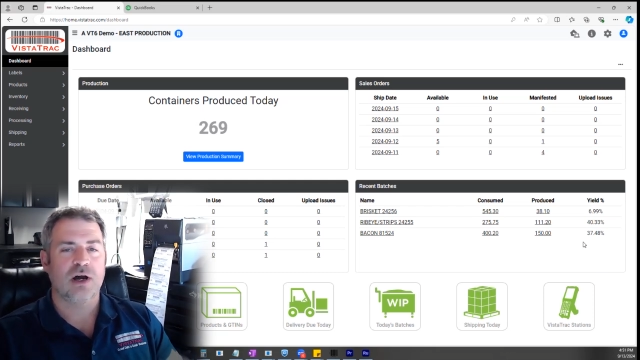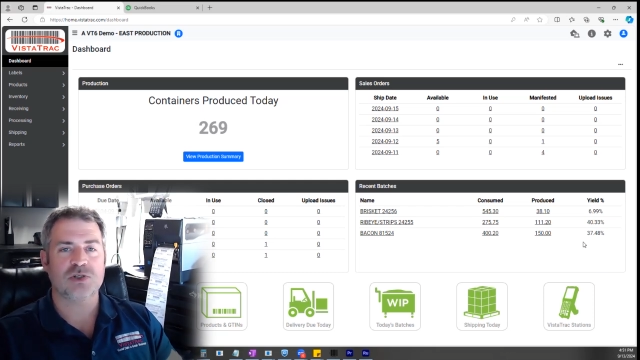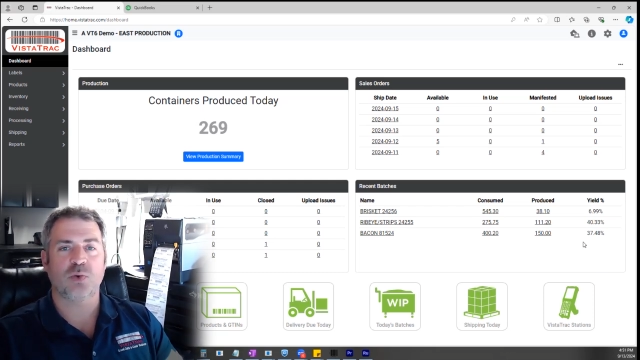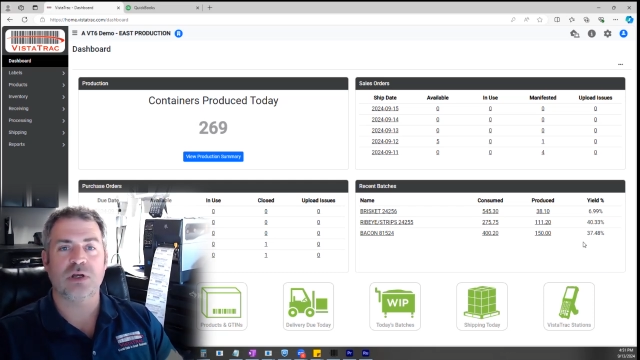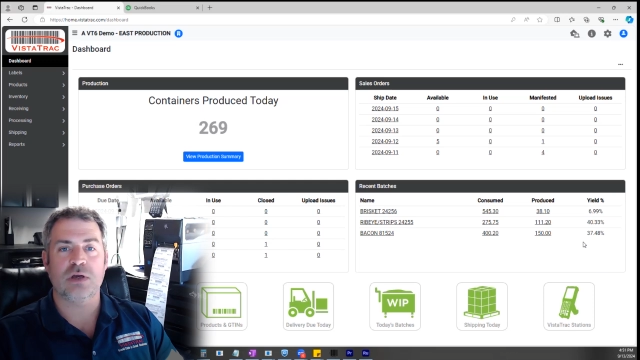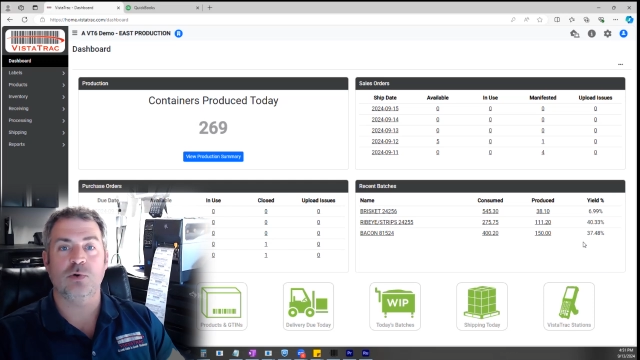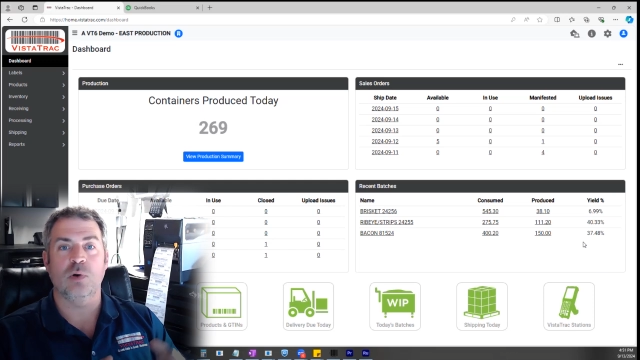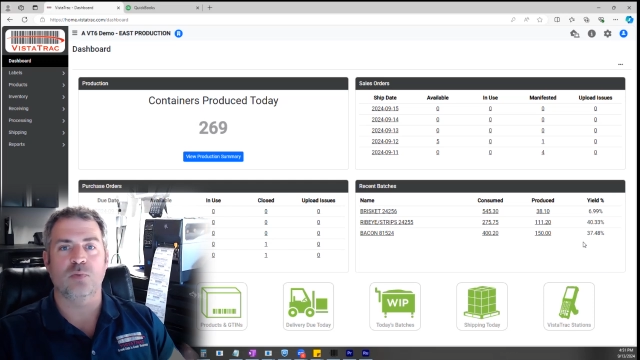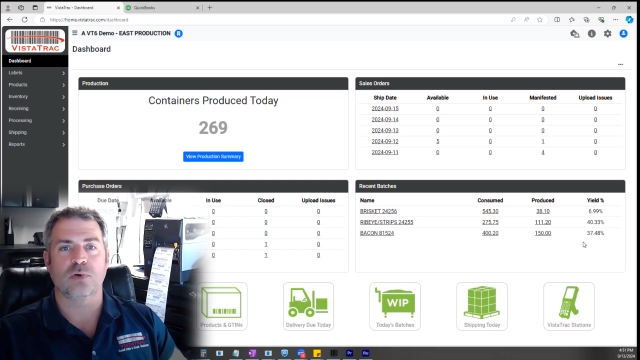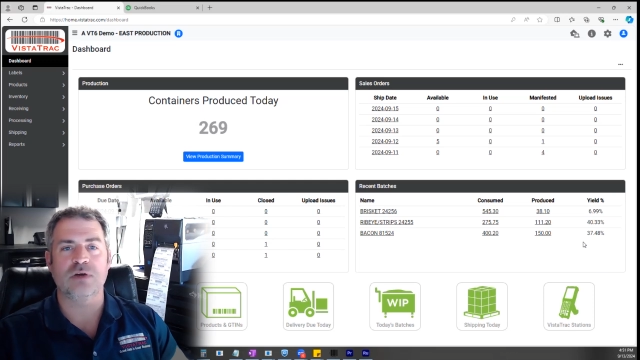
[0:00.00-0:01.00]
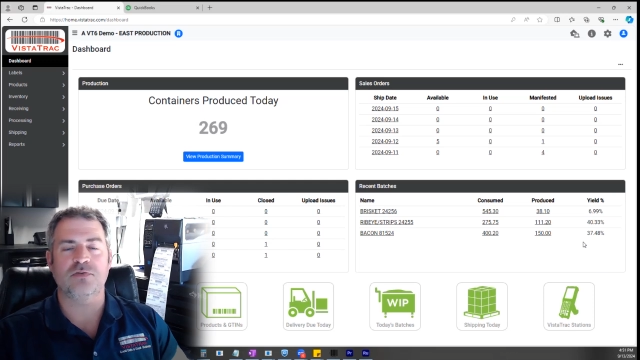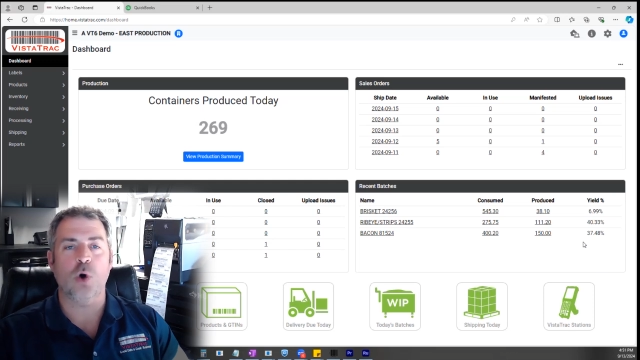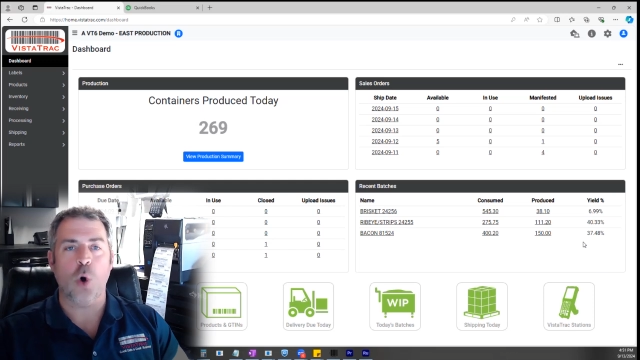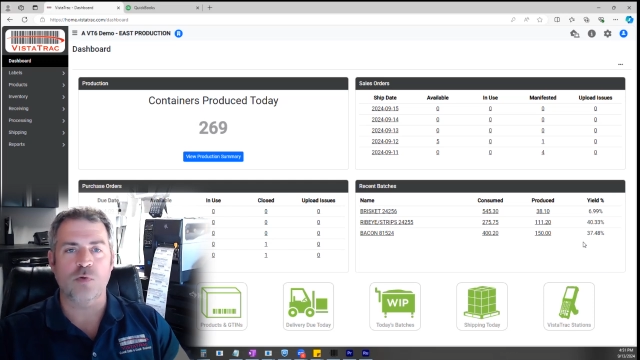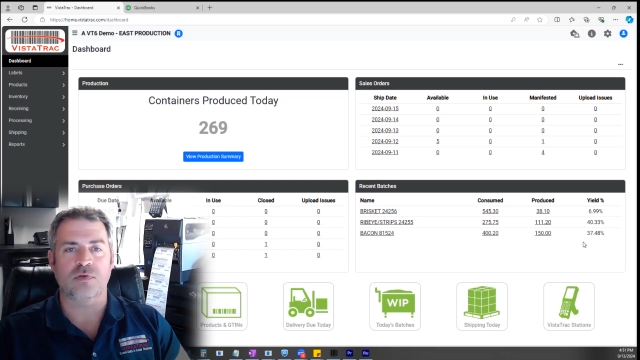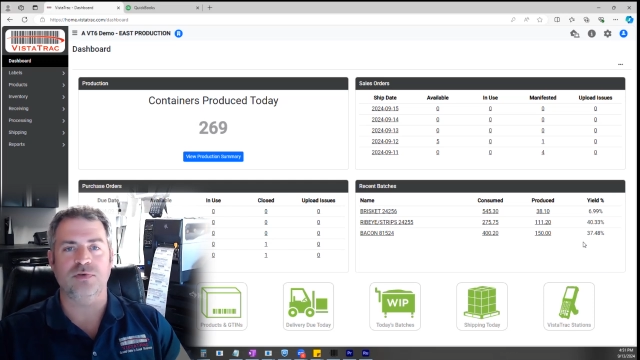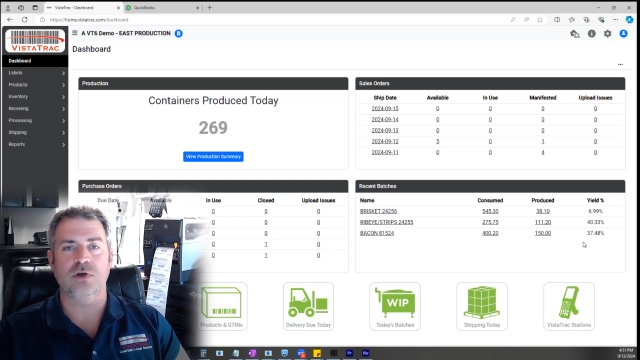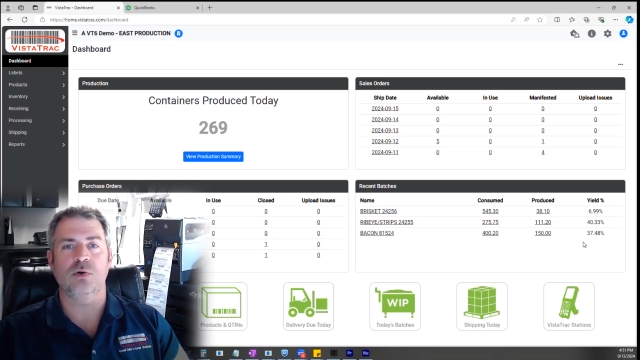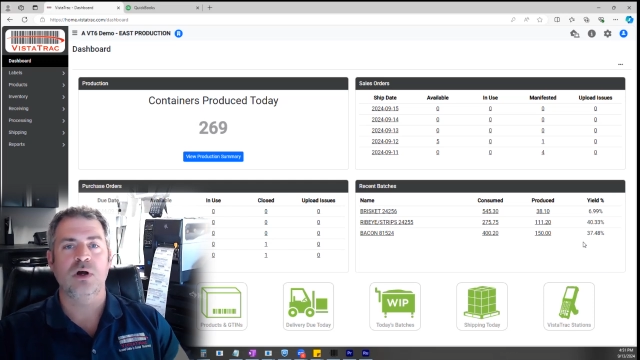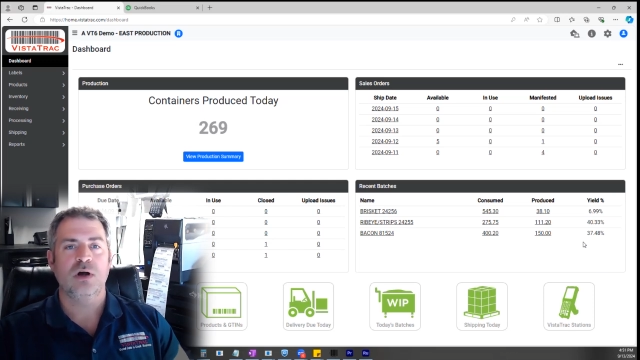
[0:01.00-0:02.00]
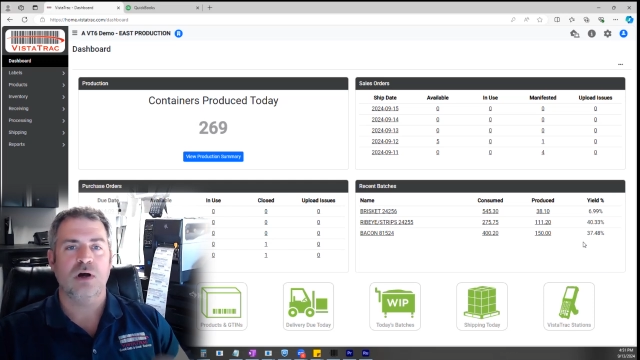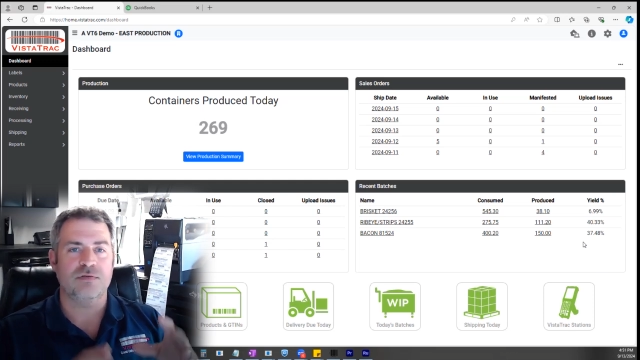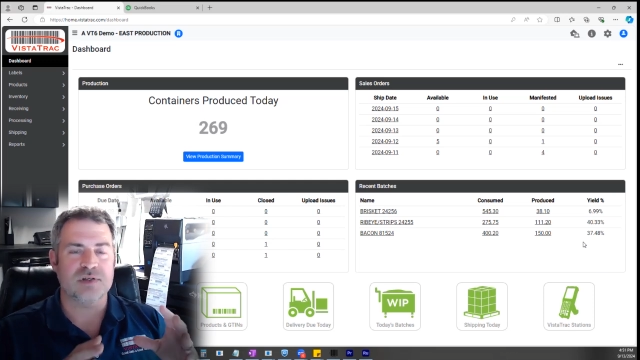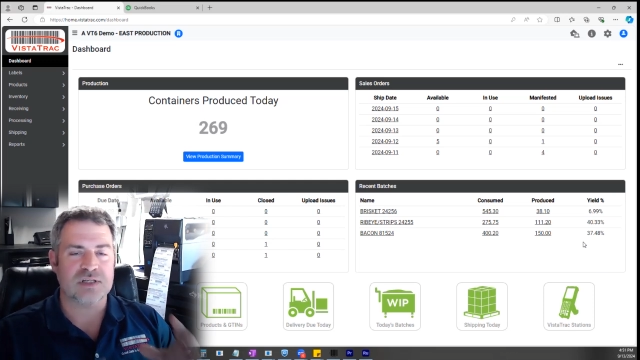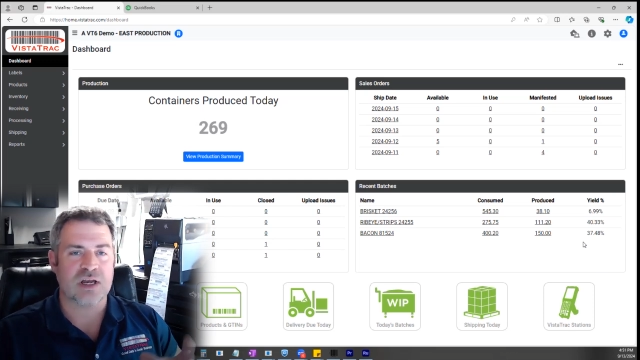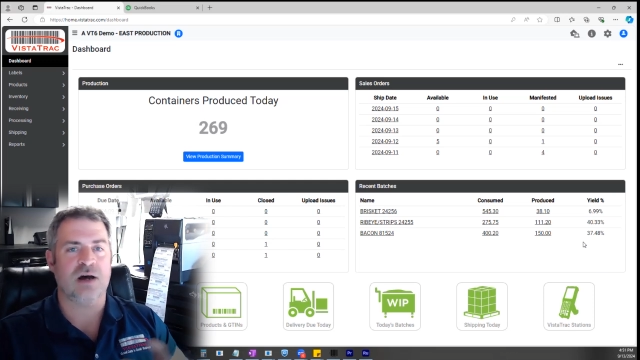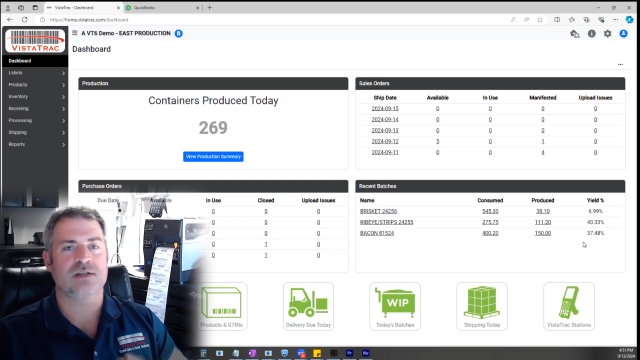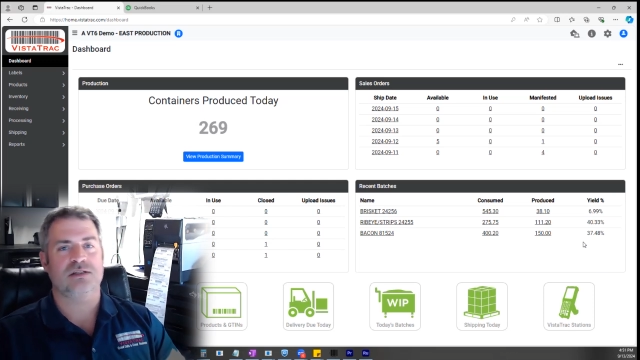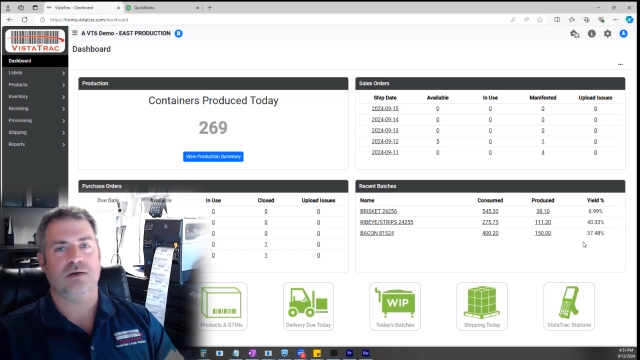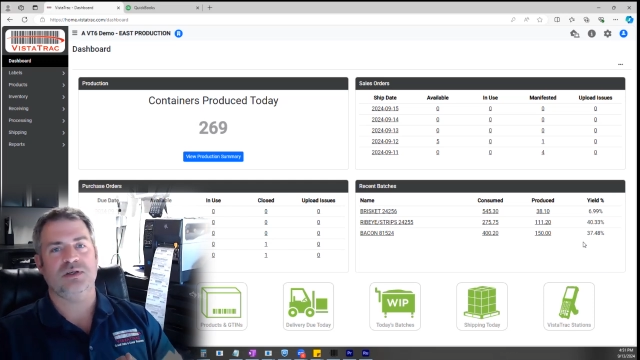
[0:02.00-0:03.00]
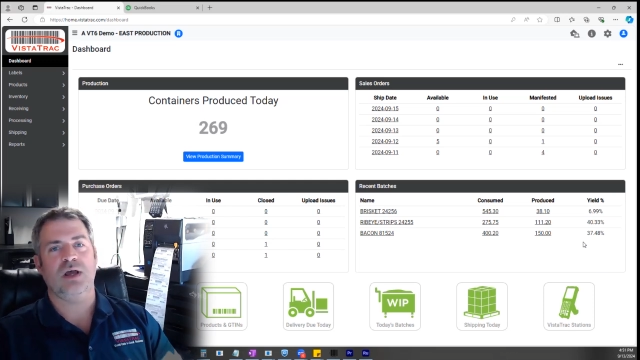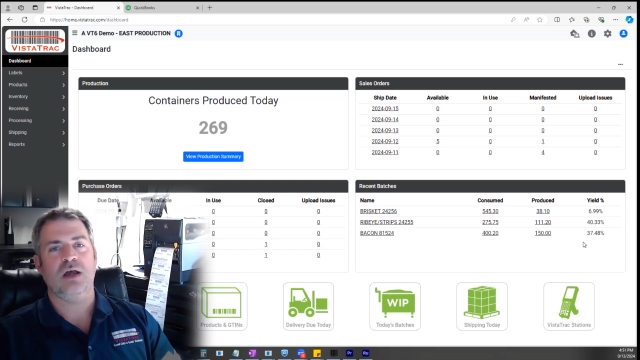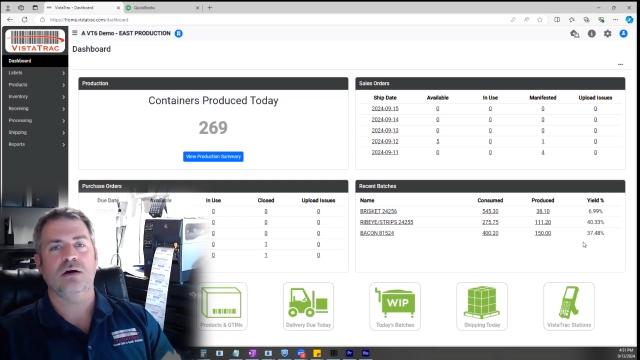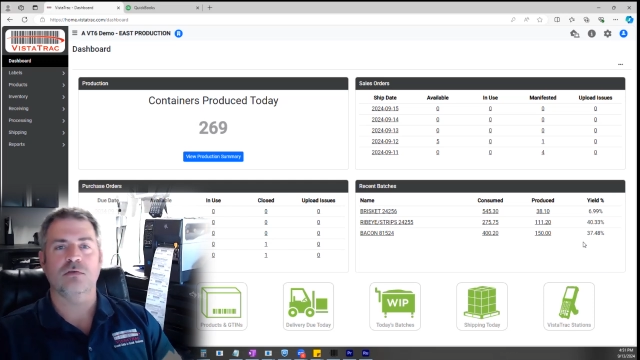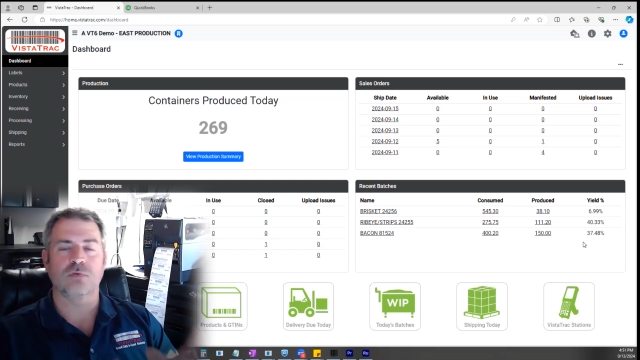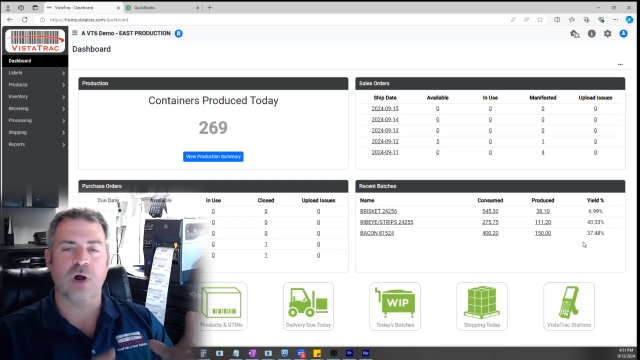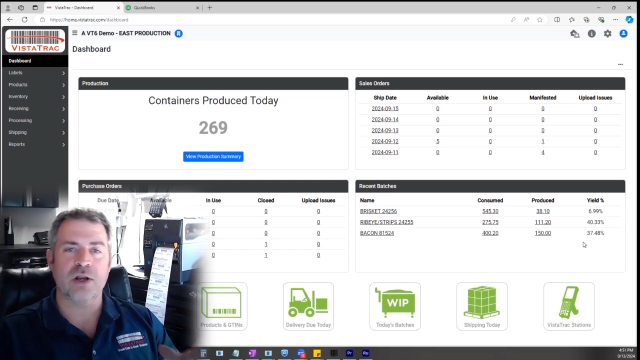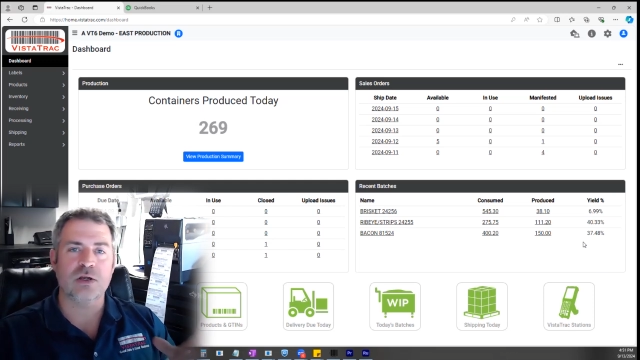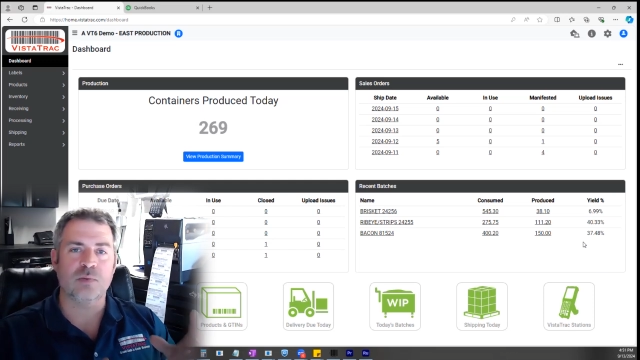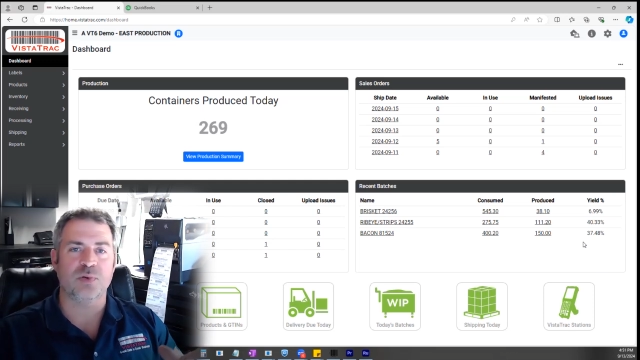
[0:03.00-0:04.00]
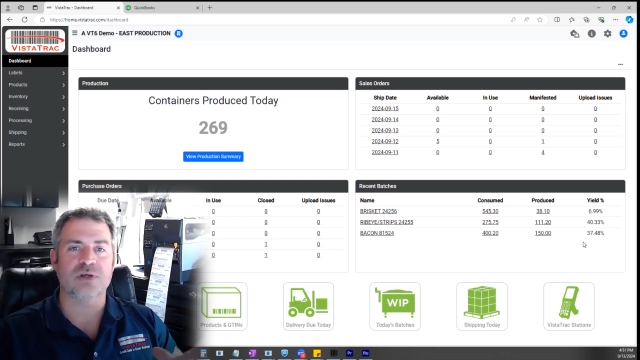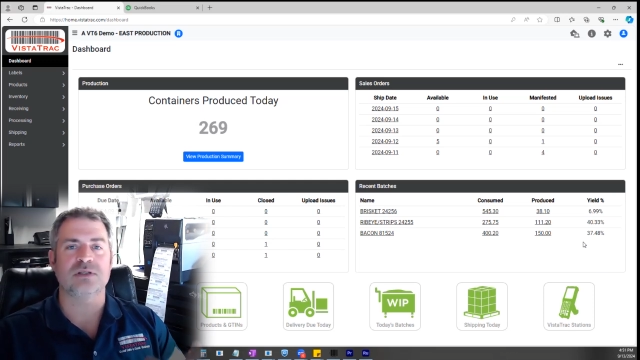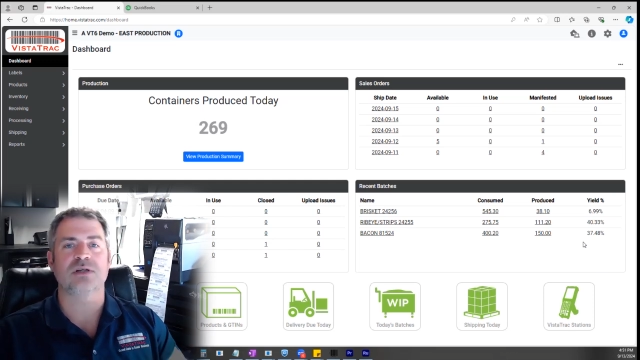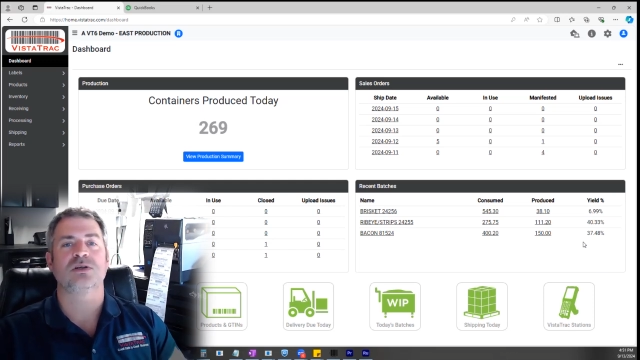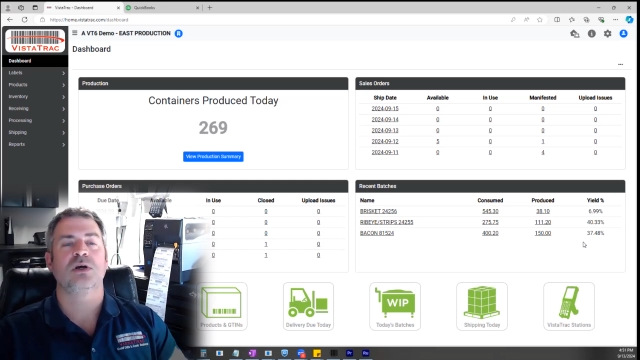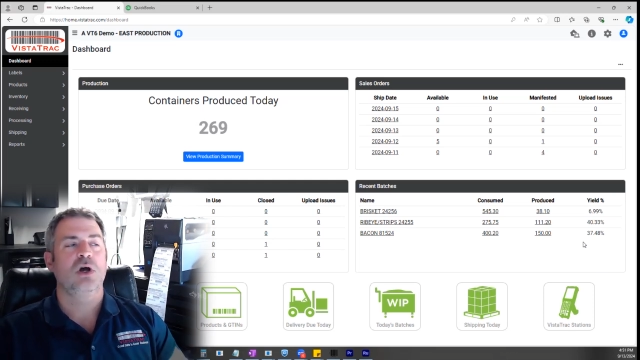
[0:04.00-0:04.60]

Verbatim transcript: I just want to give you a brief overview of this concept today of running your business